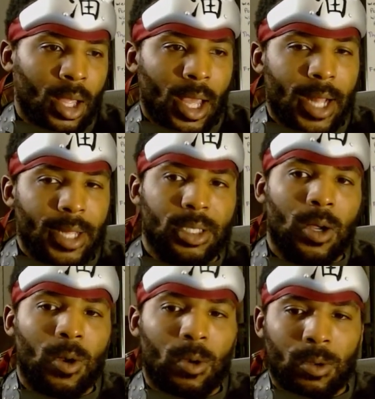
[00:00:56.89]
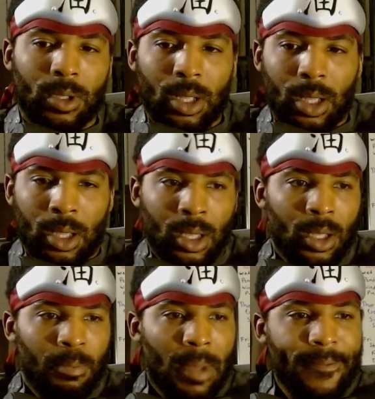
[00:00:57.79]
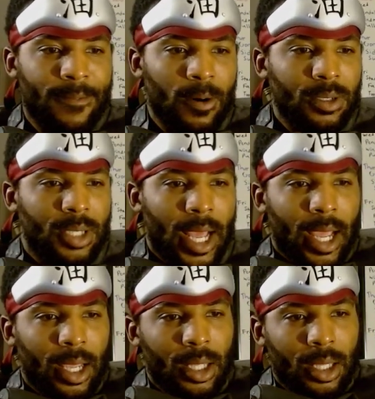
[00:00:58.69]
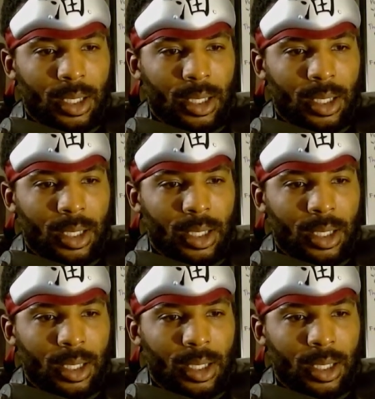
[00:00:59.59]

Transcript: And so my first day,